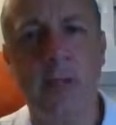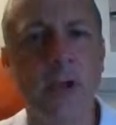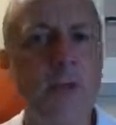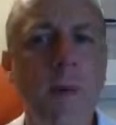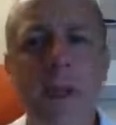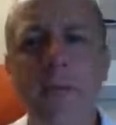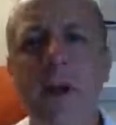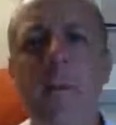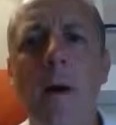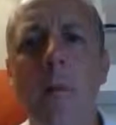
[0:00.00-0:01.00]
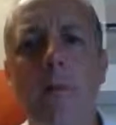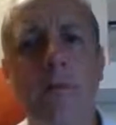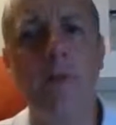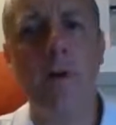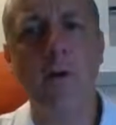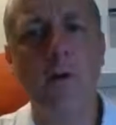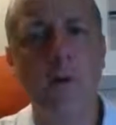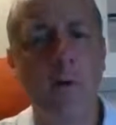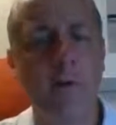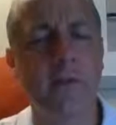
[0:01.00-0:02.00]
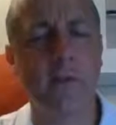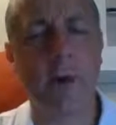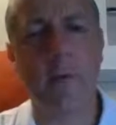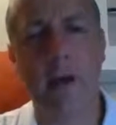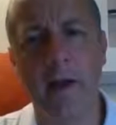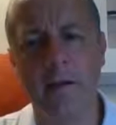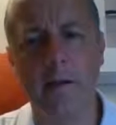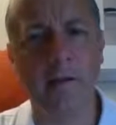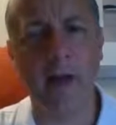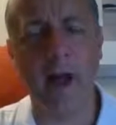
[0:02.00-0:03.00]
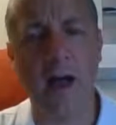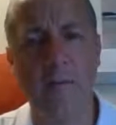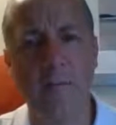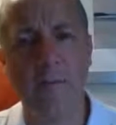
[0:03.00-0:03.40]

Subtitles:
You may even come up with your own stories to memorize the sky.